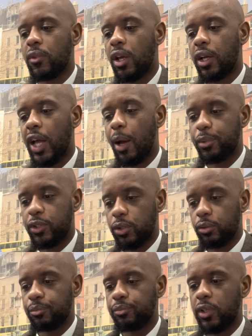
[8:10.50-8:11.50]

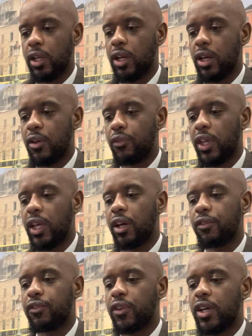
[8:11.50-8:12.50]
Capital, they
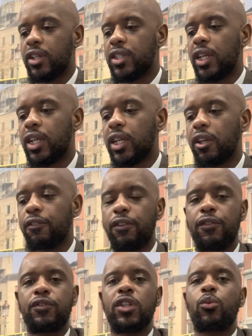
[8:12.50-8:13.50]
have taken a
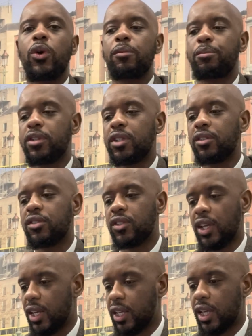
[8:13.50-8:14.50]
51%
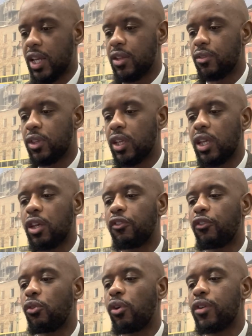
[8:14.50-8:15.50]
stake in the
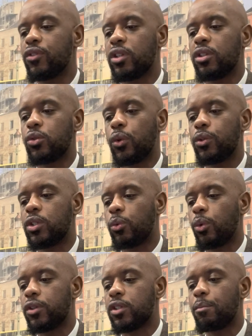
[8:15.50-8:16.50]
420
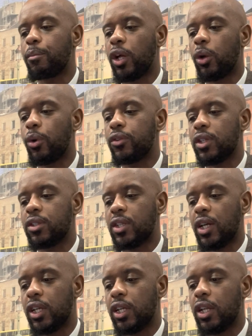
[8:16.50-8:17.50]
megawatt
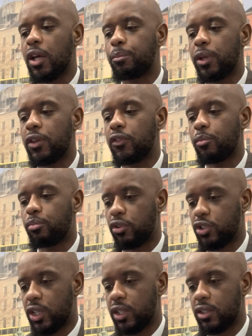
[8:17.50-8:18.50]
Italian PV
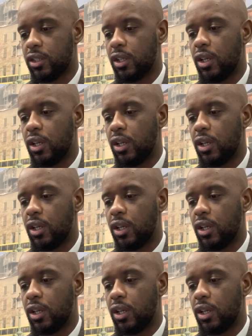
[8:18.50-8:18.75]
project.